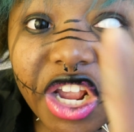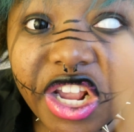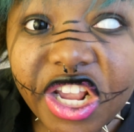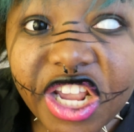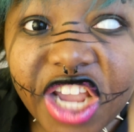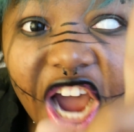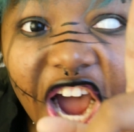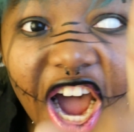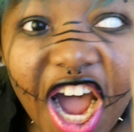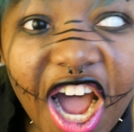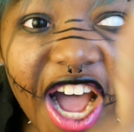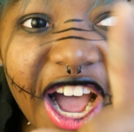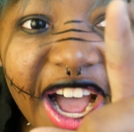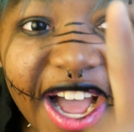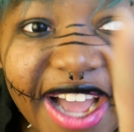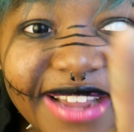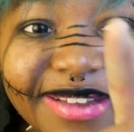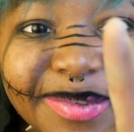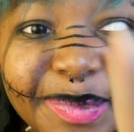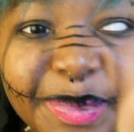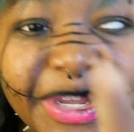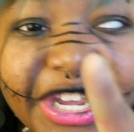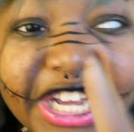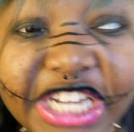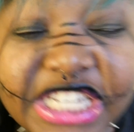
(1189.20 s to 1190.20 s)
God,
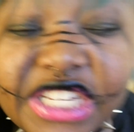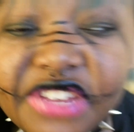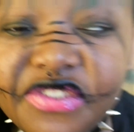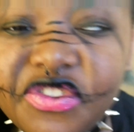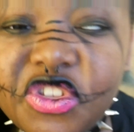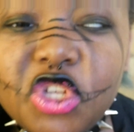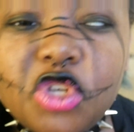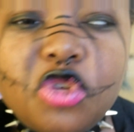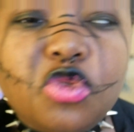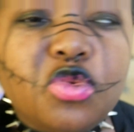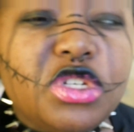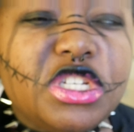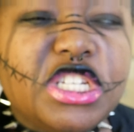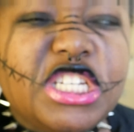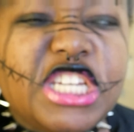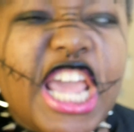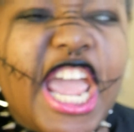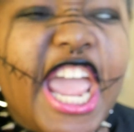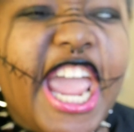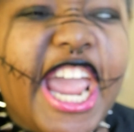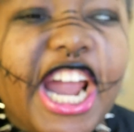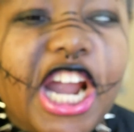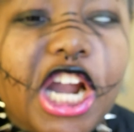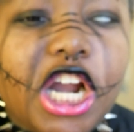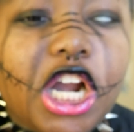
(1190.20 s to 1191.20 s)
because if you
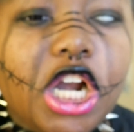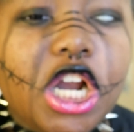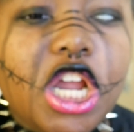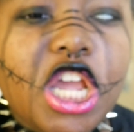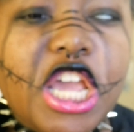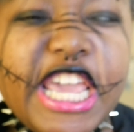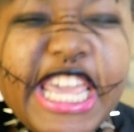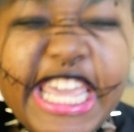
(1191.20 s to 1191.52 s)
dare,